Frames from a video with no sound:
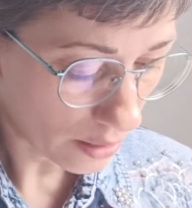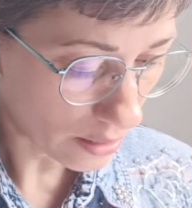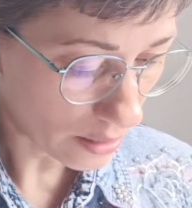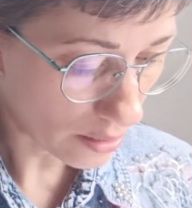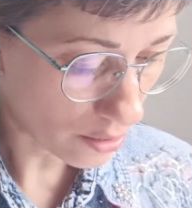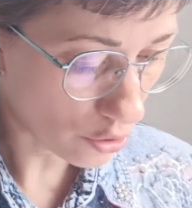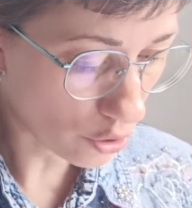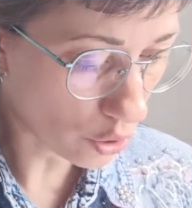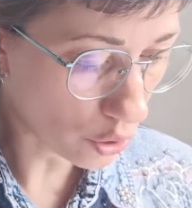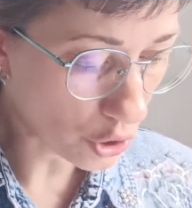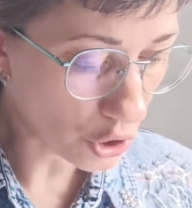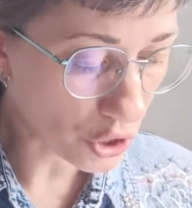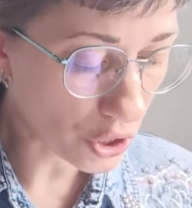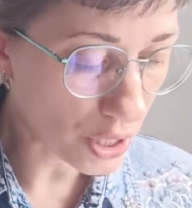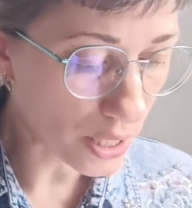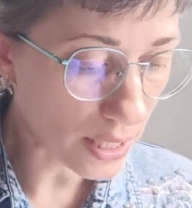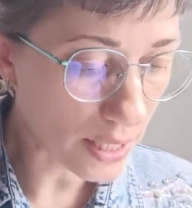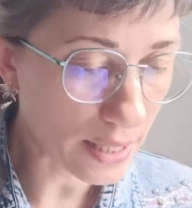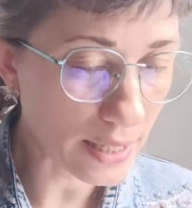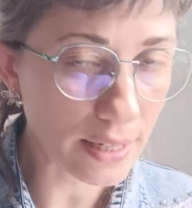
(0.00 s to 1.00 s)
So
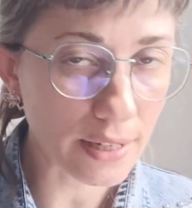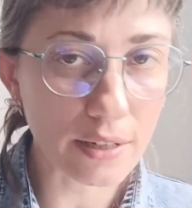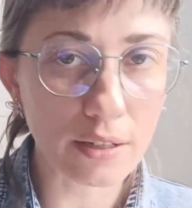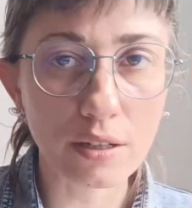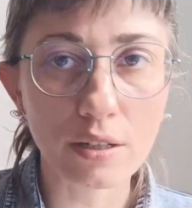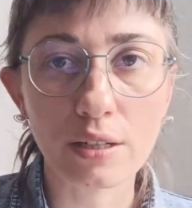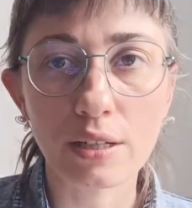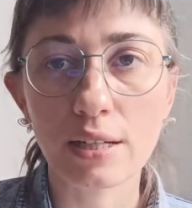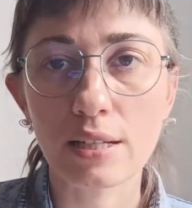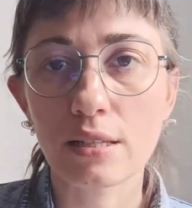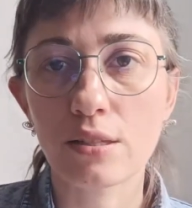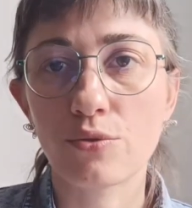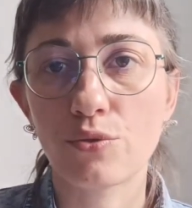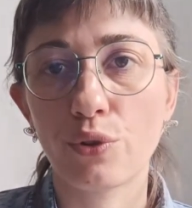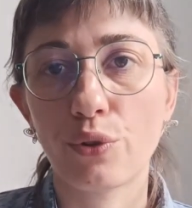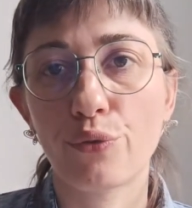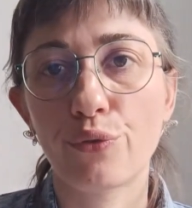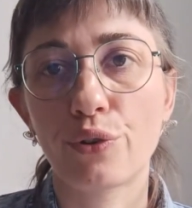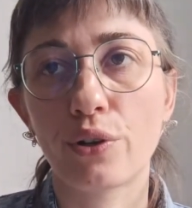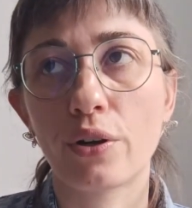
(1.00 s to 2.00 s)
she here is
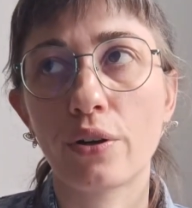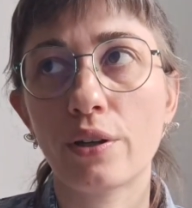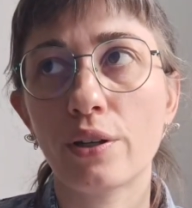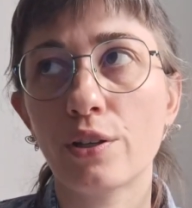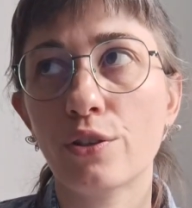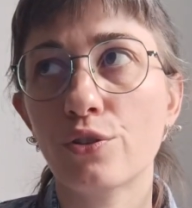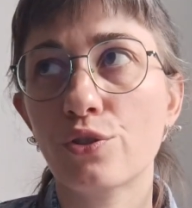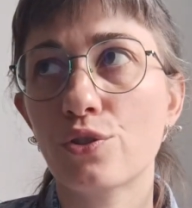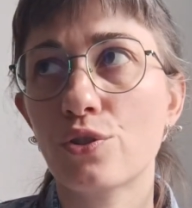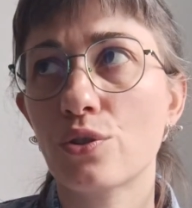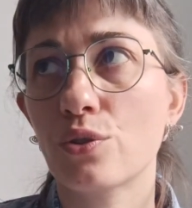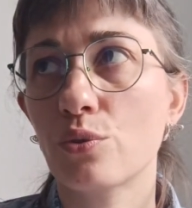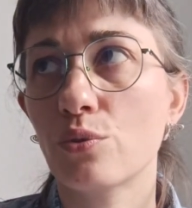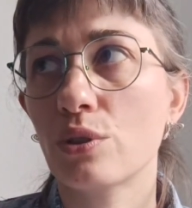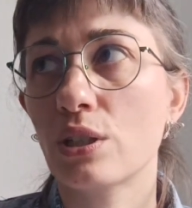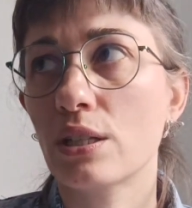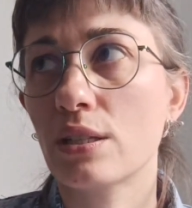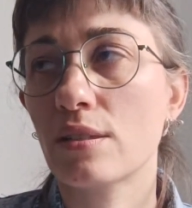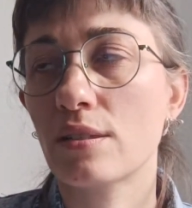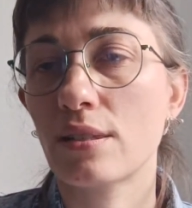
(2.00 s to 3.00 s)
referring to
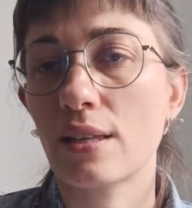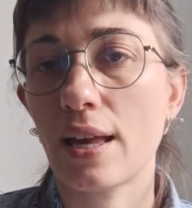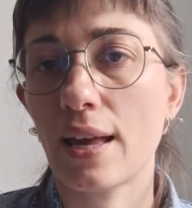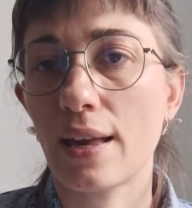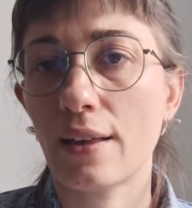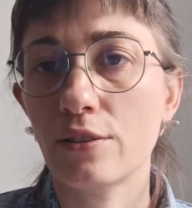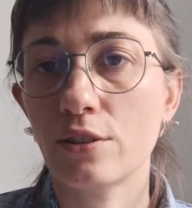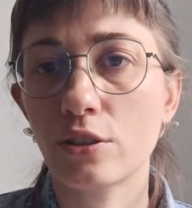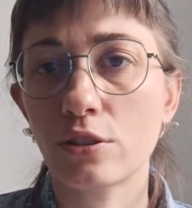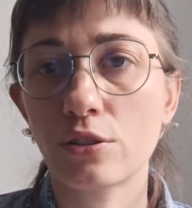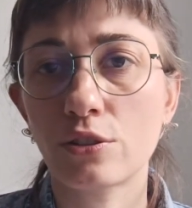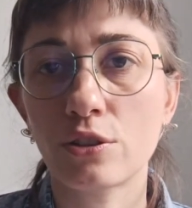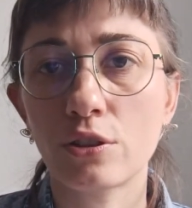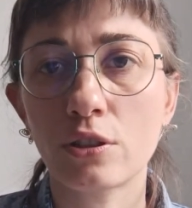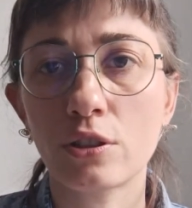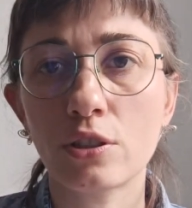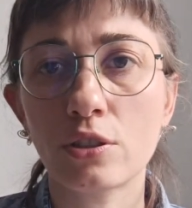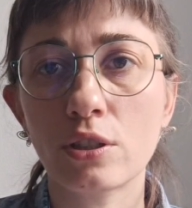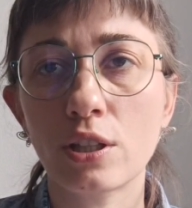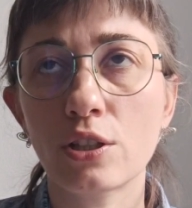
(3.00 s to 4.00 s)
this
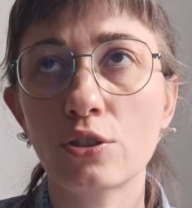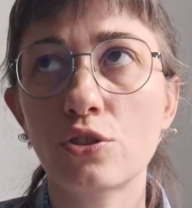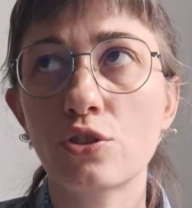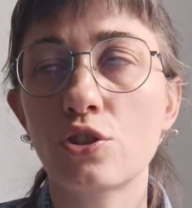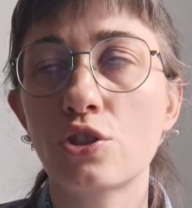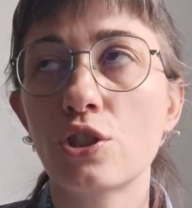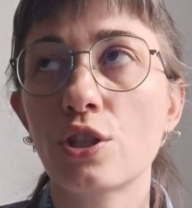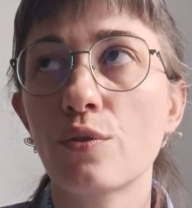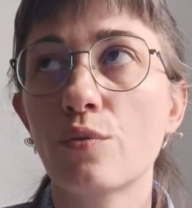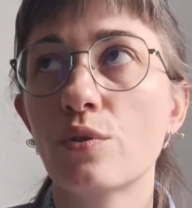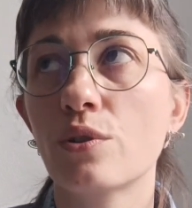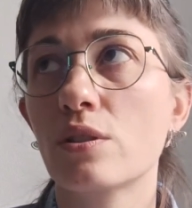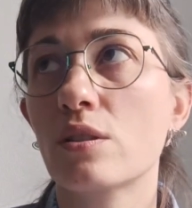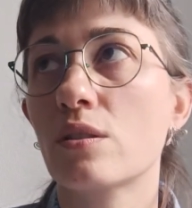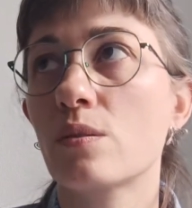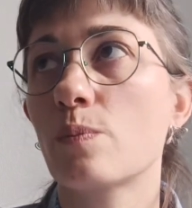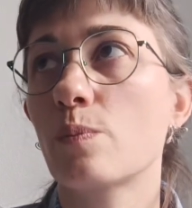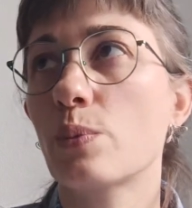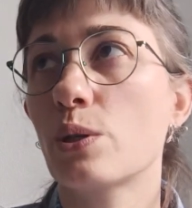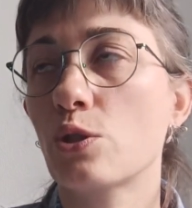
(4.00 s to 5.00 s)
editor that she
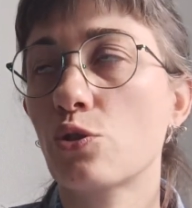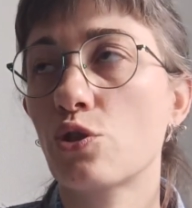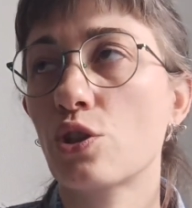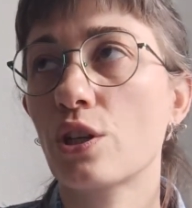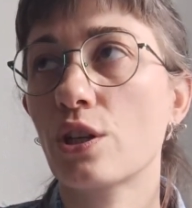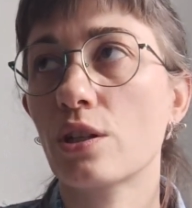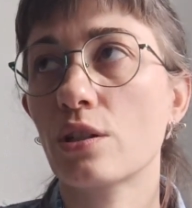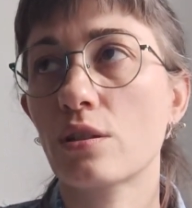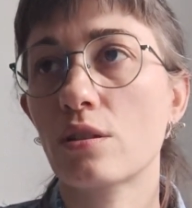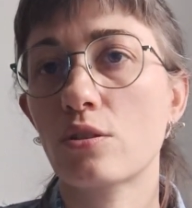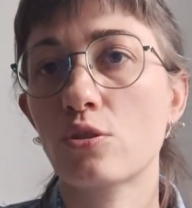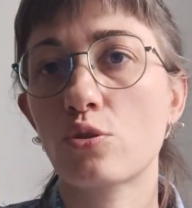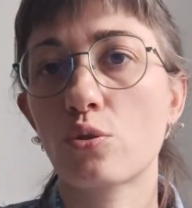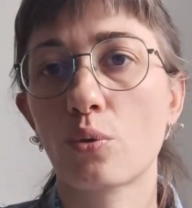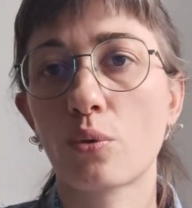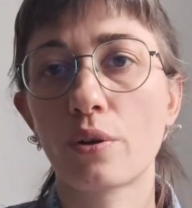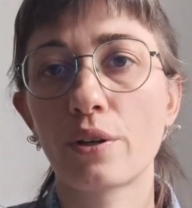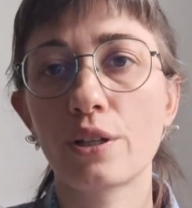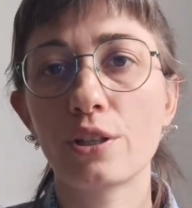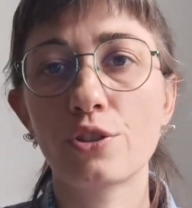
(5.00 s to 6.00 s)
was pitching a
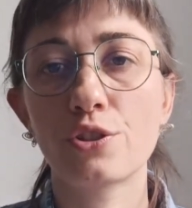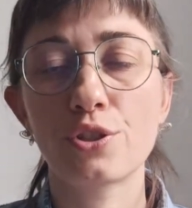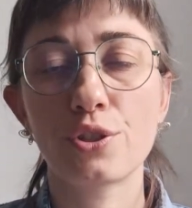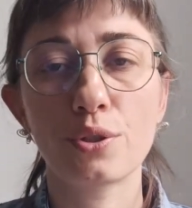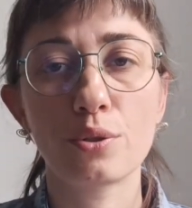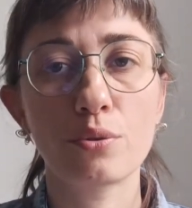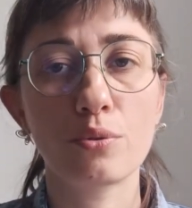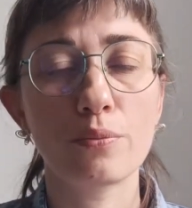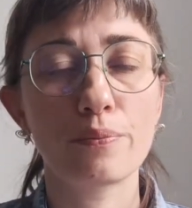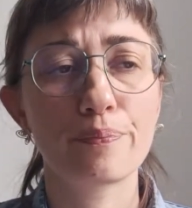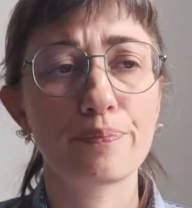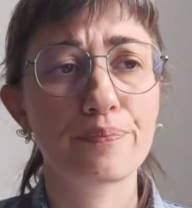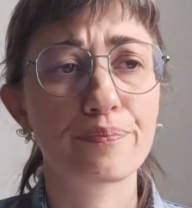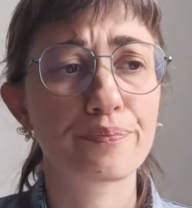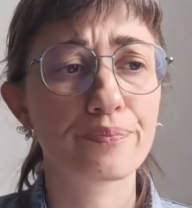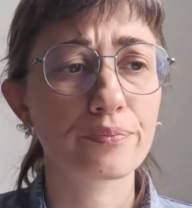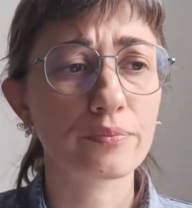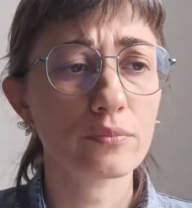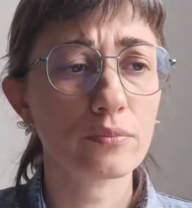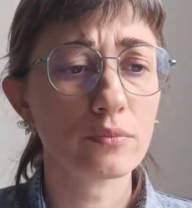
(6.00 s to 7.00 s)
story to,
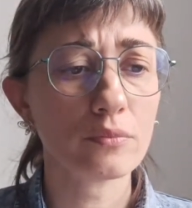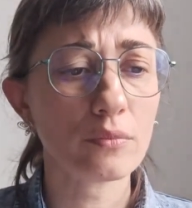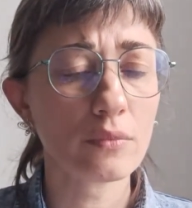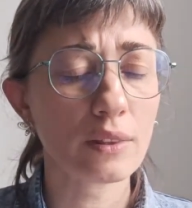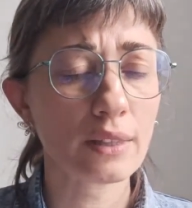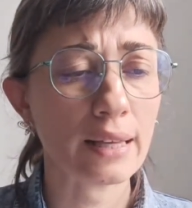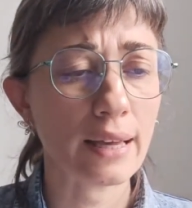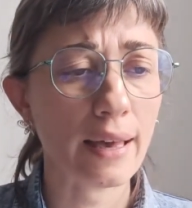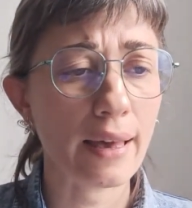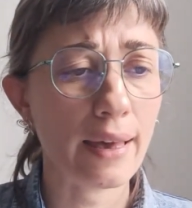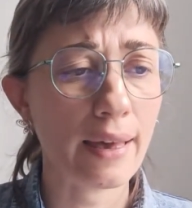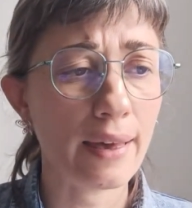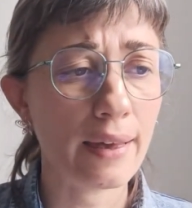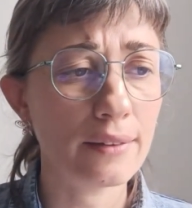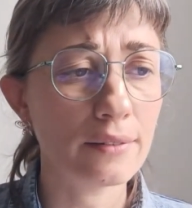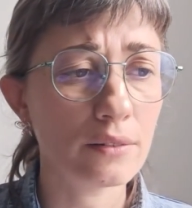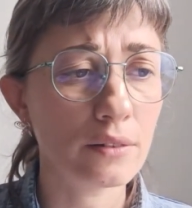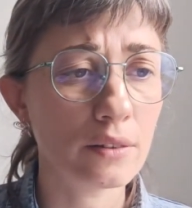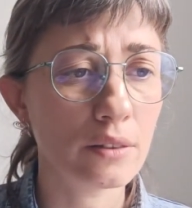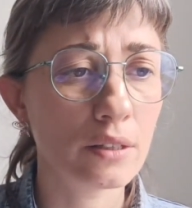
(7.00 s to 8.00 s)

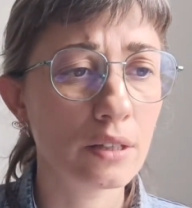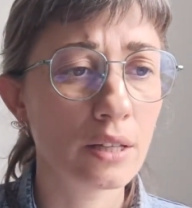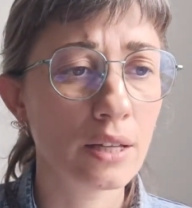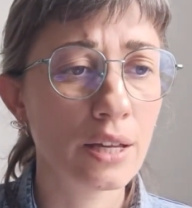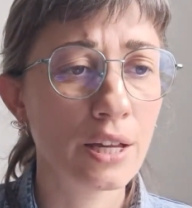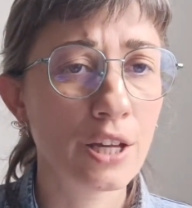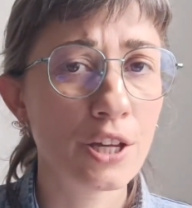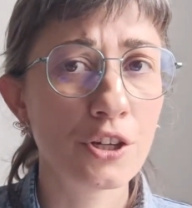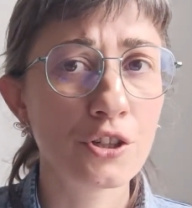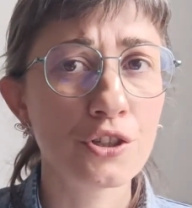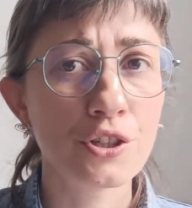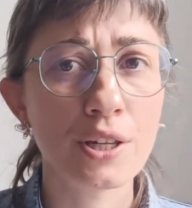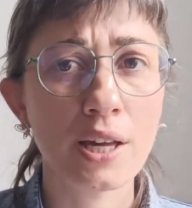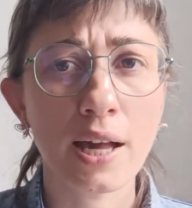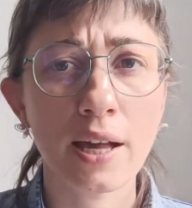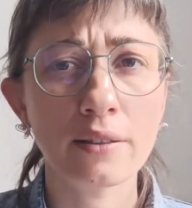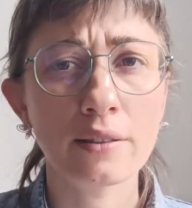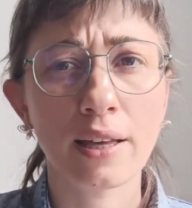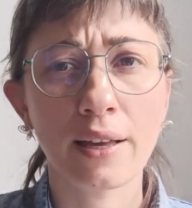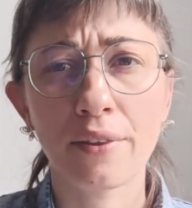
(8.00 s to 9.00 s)
and she
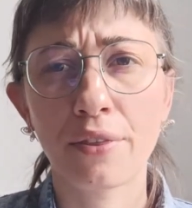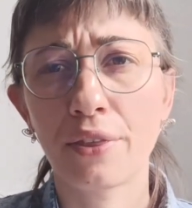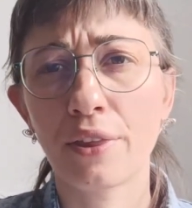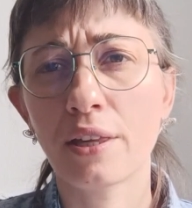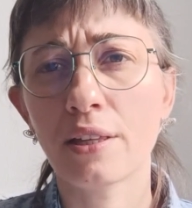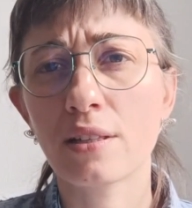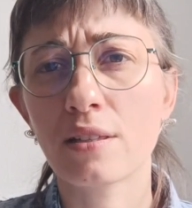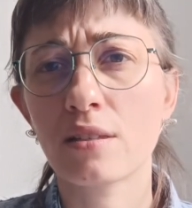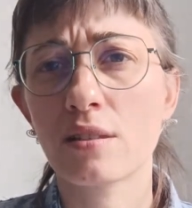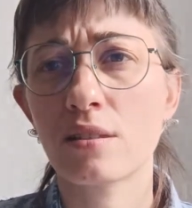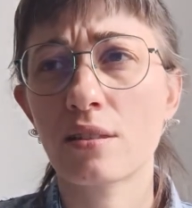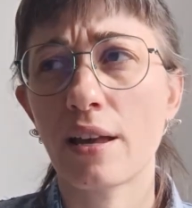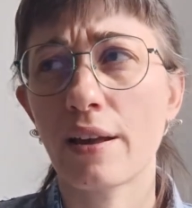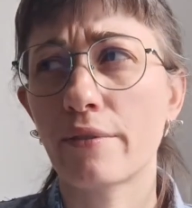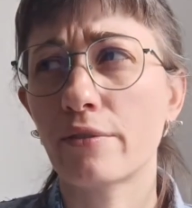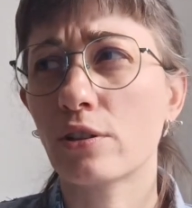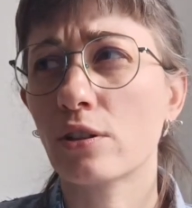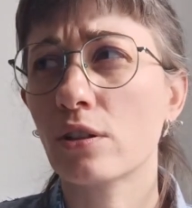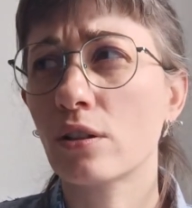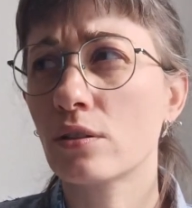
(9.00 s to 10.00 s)
had, I think,
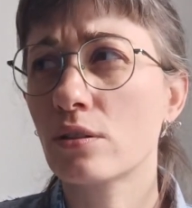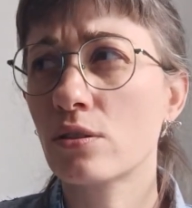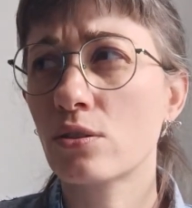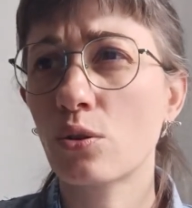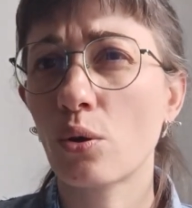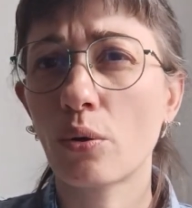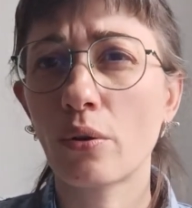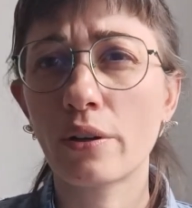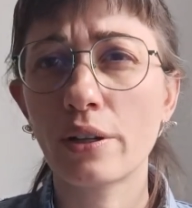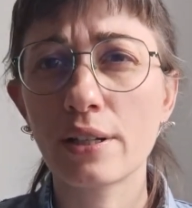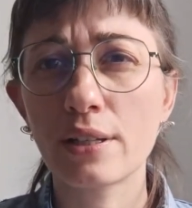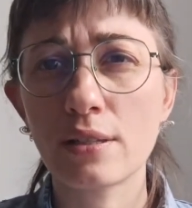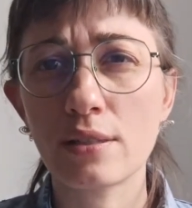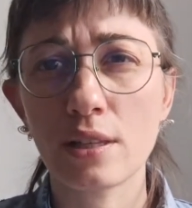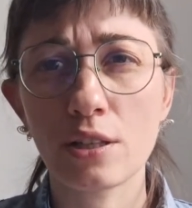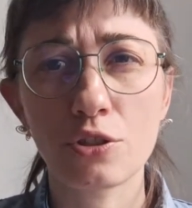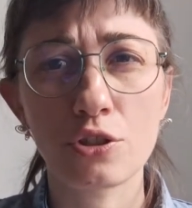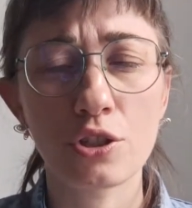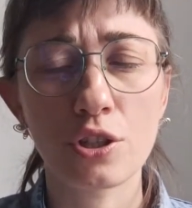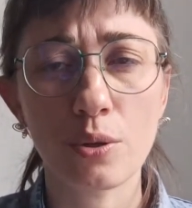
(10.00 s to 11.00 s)
several stories
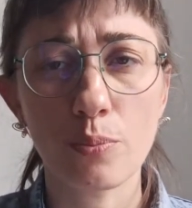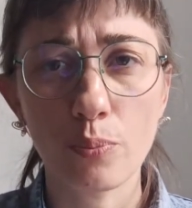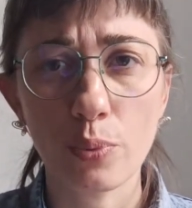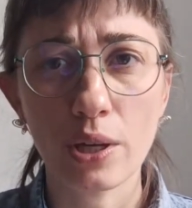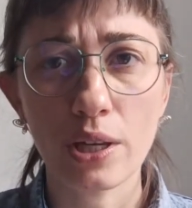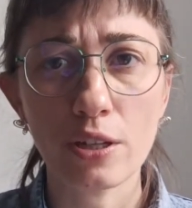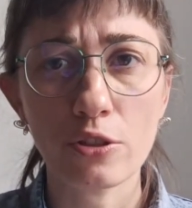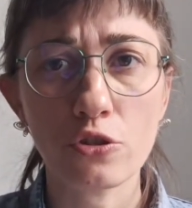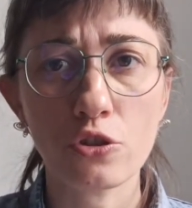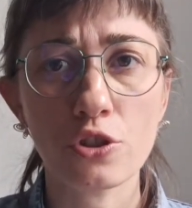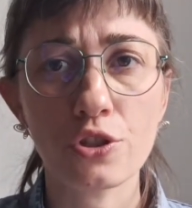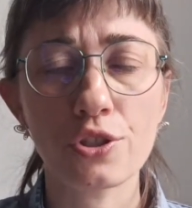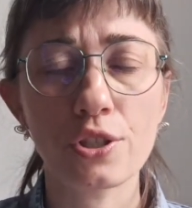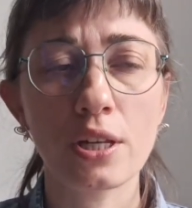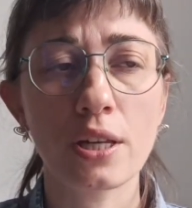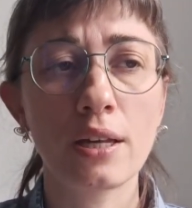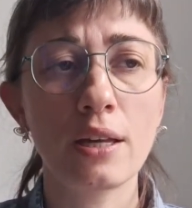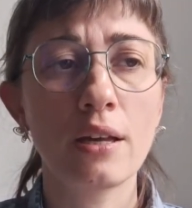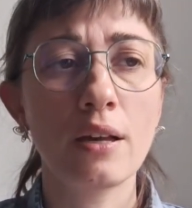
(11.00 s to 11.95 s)
that she pitched,